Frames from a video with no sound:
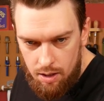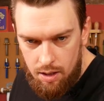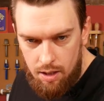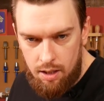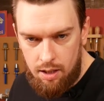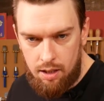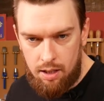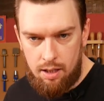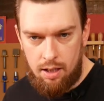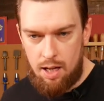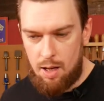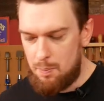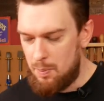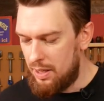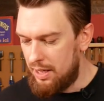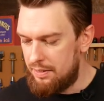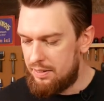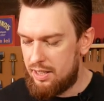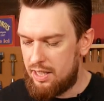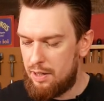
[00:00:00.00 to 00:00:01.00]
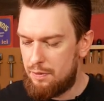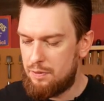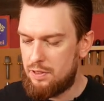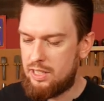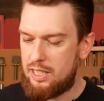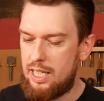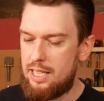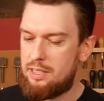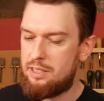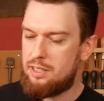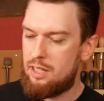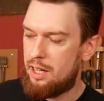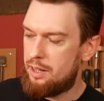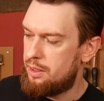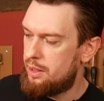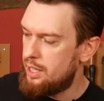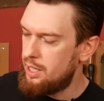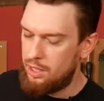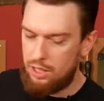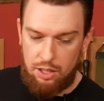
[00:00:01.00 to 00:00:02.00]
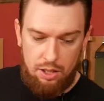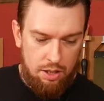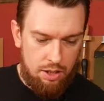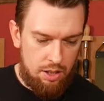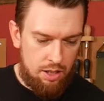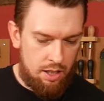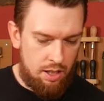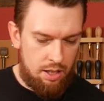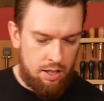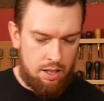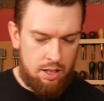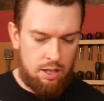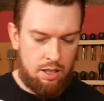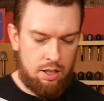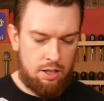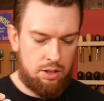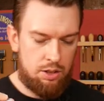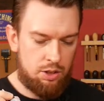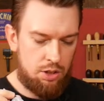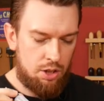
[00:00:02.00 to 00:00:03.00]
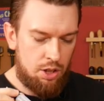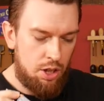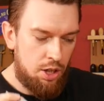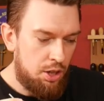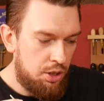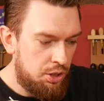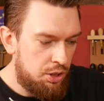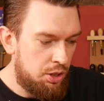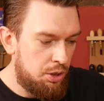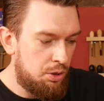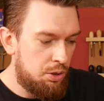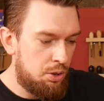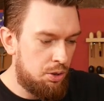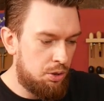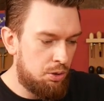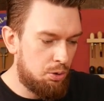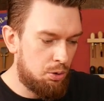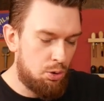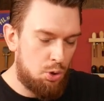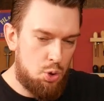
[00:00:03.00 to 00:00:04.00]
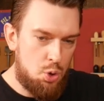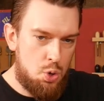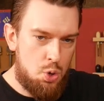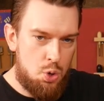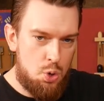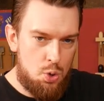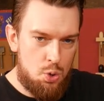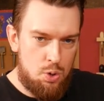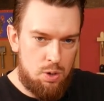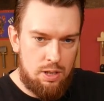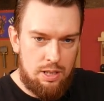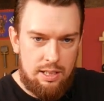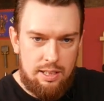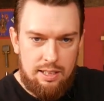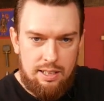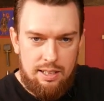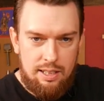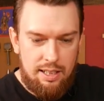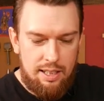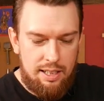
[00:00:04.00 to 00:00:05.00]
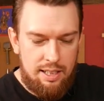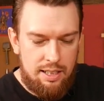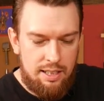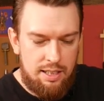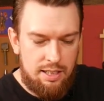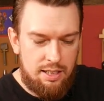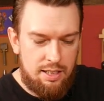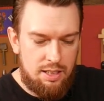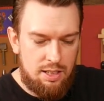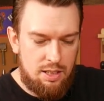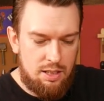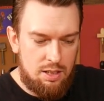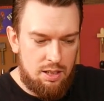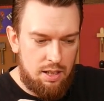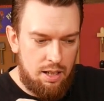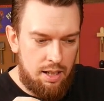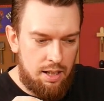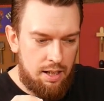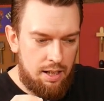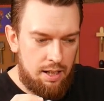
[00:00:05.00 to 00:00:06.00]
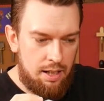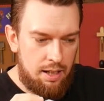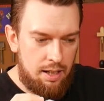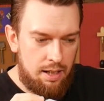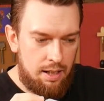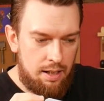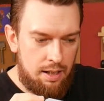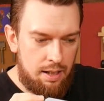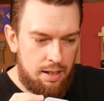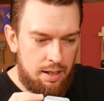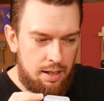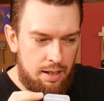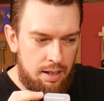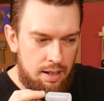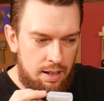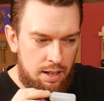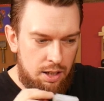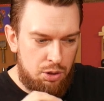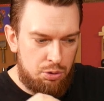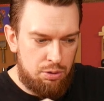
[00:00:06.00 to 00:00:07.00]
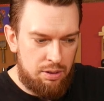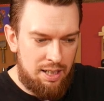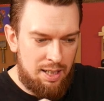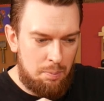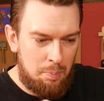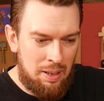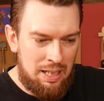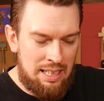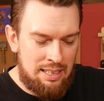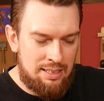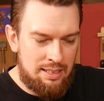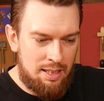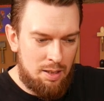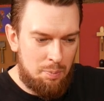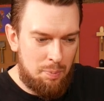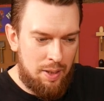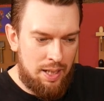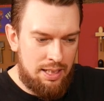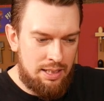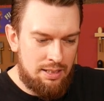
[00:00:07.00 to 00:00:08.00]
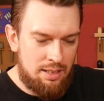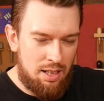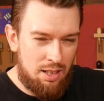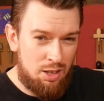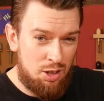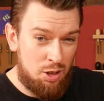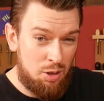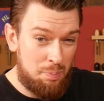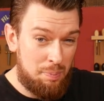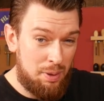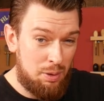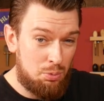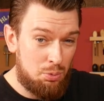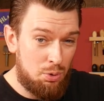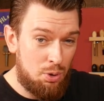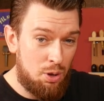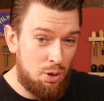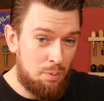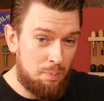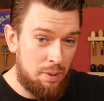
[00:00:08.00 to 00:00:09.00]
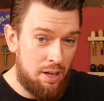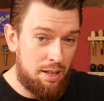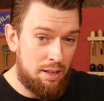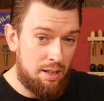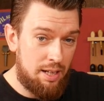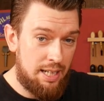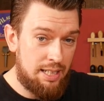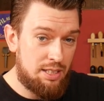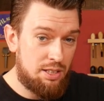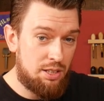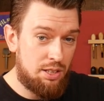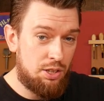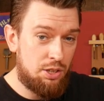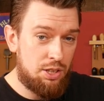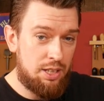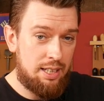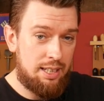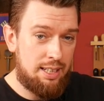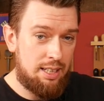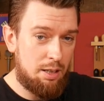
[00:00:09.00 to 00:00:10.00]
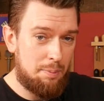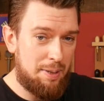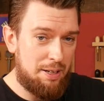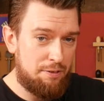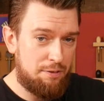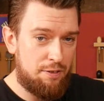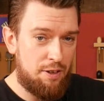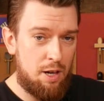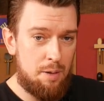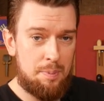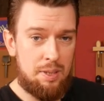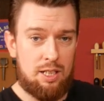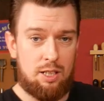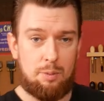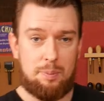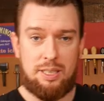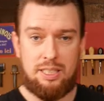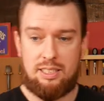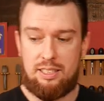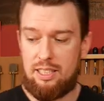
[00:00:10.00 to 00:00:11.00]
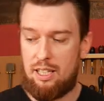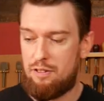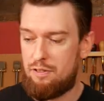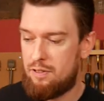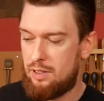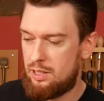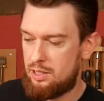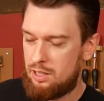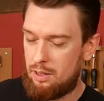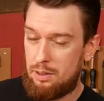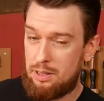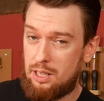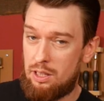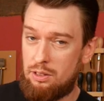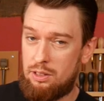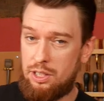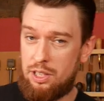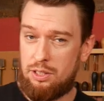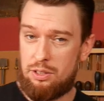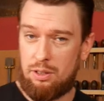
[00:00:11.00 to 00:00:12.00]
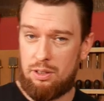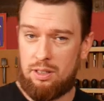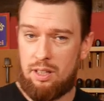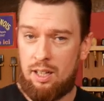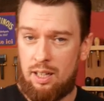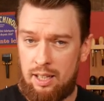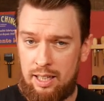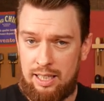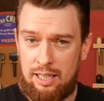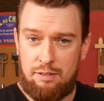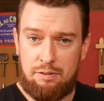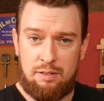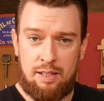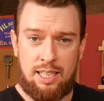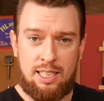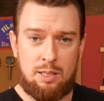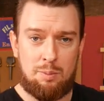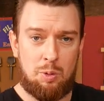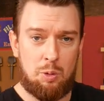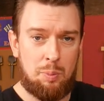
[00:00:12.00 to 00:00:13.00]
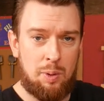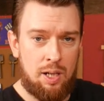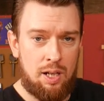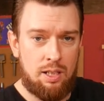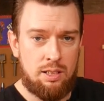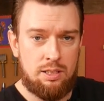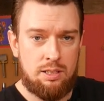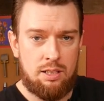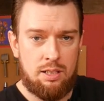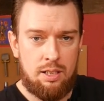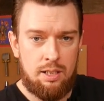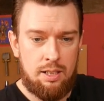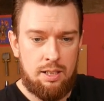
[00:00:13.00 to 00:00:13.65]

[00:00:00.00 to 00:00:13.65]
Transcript: Uh, I believe the difference is I think uh, Yuhu or Uhu is uh, acrylic plastic base. I could be wrong, but it's usually a little bit firmer, a little bit stiffer, so I don't use it on highly flexible parts.